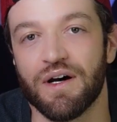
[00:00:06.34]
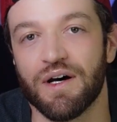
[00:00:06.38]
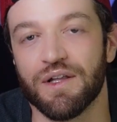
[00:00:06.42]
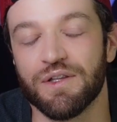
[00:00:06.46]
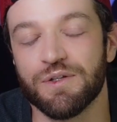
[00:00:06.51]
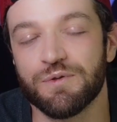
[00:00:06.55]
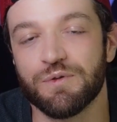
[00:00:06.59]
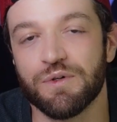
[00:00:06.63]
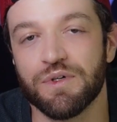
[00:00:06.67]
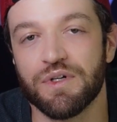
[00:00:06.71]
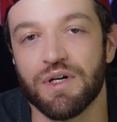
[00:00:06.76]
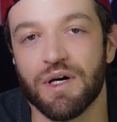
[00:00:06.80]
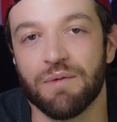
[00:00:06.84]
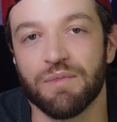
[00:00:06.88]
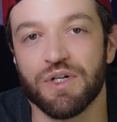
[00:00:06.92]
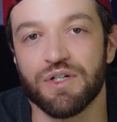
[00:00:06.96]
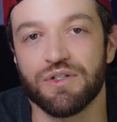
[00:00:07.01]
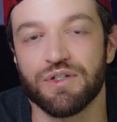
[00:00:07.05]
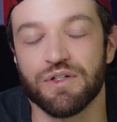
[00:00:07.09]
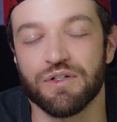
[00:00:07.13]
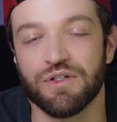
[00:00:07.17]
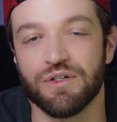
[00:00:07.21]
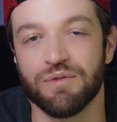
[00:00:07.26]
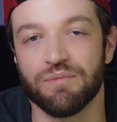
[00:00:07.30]
on this one, I'm going to
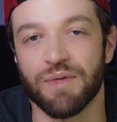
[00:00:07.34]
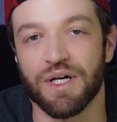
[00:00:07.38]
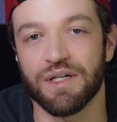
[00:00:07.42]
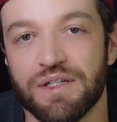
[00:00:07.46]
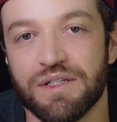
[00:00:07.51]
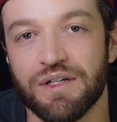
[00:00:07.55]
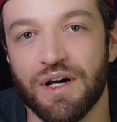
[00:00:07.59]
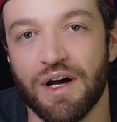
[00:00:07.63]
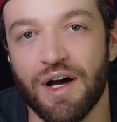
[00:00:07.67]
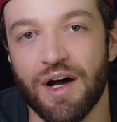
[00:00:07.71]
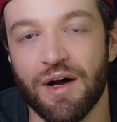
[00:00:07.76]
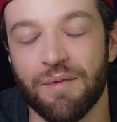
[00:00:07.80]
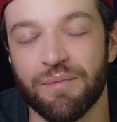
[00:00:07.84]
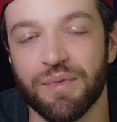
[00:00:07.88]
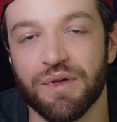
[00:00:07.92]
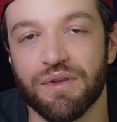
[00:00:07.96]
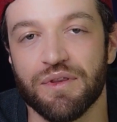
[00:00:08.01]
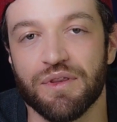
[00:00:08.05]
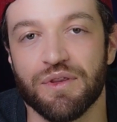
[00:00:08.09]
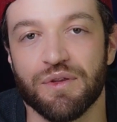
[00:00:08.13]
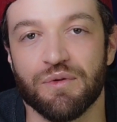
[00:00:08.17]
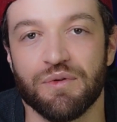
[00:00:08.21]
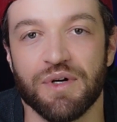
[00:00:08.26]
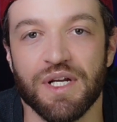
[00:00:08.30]
show you my top
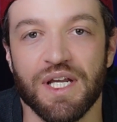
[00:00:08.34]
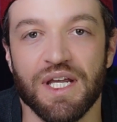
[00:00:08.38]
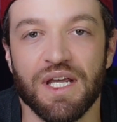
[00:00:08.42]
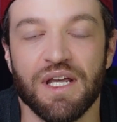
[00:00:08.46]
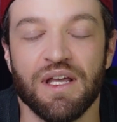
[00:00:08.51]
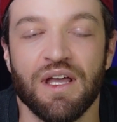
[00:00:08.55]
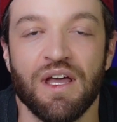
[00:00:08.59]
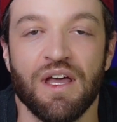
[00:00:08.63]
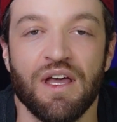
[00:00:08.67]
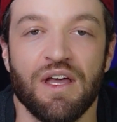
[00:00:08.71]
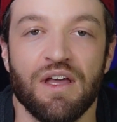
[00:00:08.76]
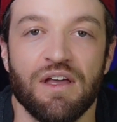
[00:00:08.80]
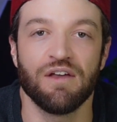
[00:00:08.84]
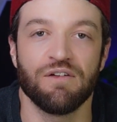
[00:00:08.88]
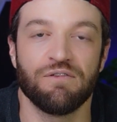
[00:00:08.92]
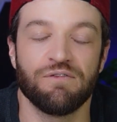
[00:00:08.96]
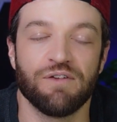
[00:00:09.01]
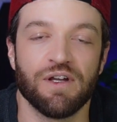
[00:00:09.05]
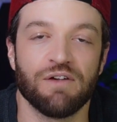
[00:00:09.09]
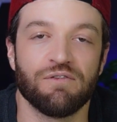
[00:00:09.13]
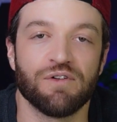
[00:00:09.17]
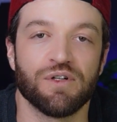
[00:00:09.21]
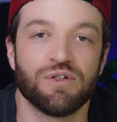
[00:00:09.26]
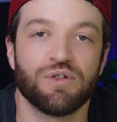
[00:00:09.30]
three
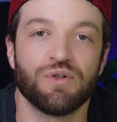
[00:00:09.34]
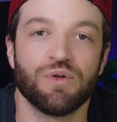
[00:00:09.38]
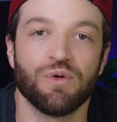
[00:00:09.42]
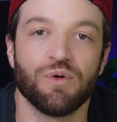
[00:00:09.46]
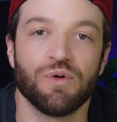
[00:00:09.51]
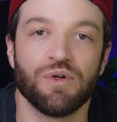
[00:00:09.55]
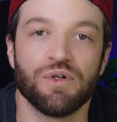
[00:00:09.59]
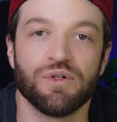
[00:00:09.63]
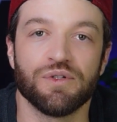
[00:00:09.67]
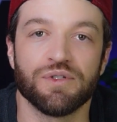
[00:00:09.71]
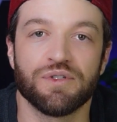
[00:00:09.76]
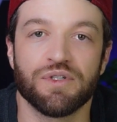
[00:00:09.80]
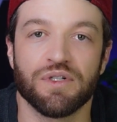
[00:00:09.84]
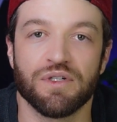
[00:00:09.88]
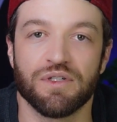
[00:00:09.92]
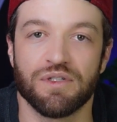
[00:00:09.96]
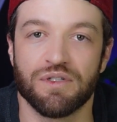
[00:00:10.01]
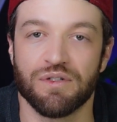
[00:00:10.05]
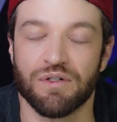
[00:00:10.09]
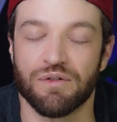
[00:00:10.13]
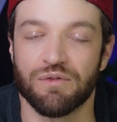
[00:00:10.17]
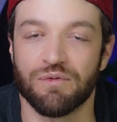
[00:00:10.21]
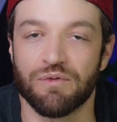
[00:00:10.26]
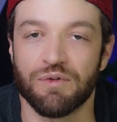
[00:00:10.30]
favorite tools
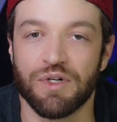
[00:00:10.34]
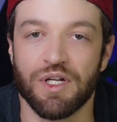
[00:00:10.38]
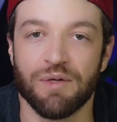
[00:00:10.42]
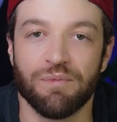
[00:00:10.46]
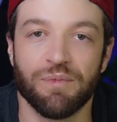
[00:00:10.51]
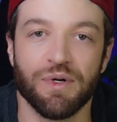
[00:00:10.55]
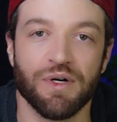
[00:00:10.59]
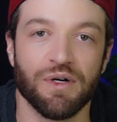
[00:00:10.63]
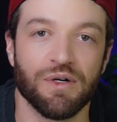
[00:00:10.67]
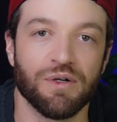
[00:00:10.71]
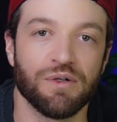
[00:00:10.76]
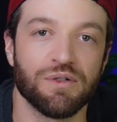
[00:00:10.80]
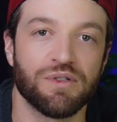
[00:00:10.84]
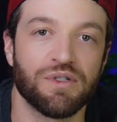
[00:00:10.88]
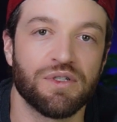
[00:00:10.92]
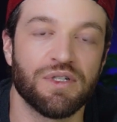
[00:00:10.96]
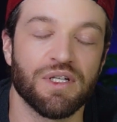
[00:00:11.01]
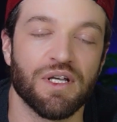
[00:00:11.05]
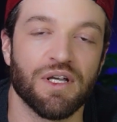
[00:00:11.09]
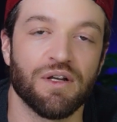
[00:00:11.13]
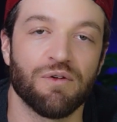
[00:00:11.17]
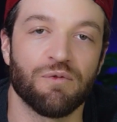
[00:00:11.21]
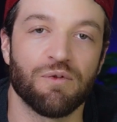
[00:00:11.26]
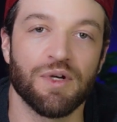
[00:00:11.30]
to repost
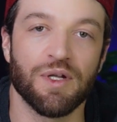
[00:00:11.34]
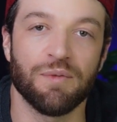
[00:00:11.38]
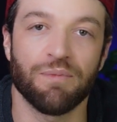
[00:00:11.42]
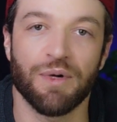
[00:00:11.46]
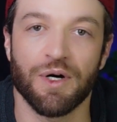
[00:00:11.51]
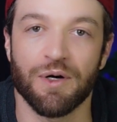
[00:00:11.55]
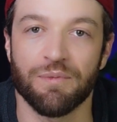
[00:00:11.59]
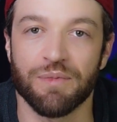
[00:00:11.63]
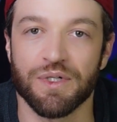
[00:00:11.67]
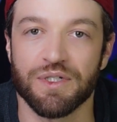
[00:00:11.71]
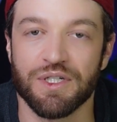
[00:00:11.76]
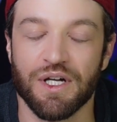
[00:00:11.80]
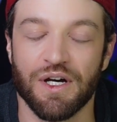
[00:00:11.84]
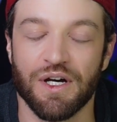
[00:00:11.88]
and repurpose